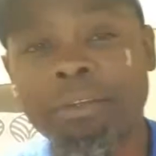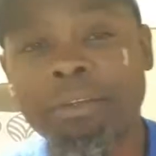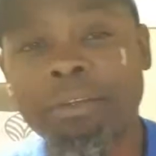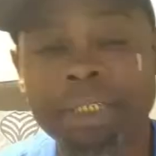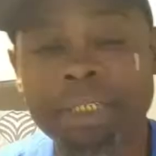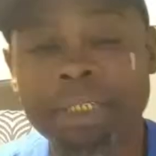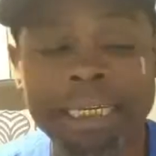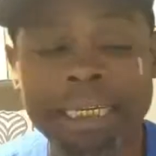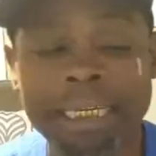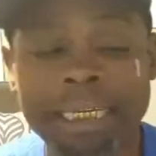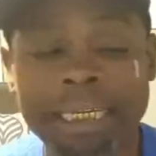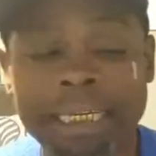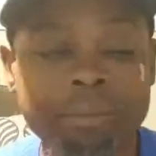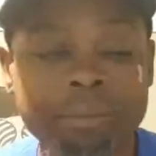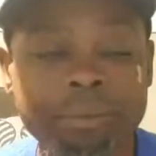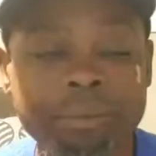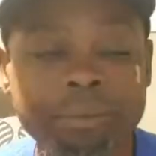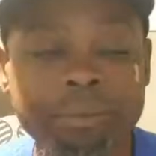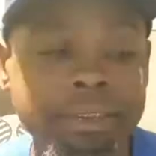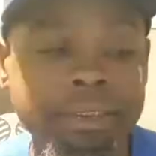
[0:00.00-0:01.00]
your daddy
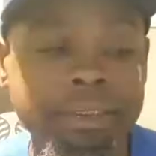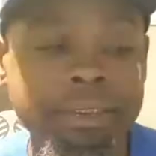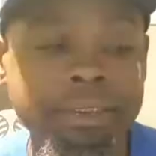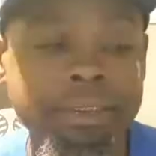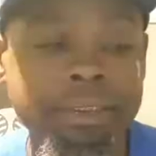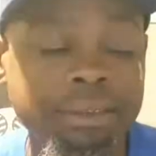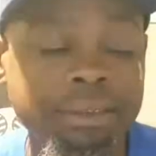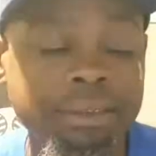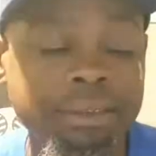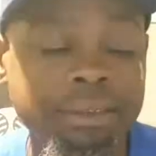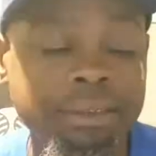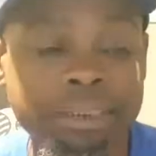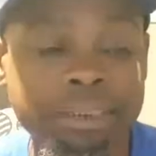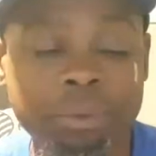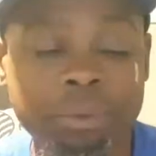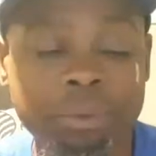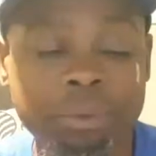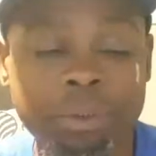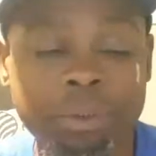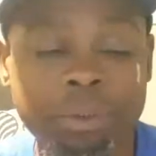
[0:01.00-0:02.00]
with this, this, and this, or
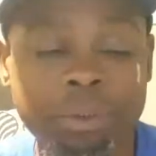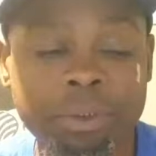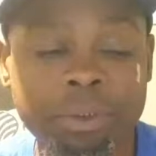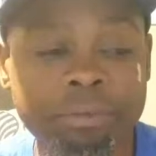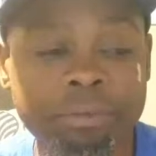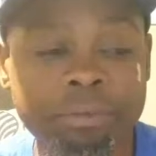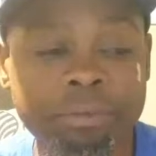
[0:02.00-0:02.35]
whatever."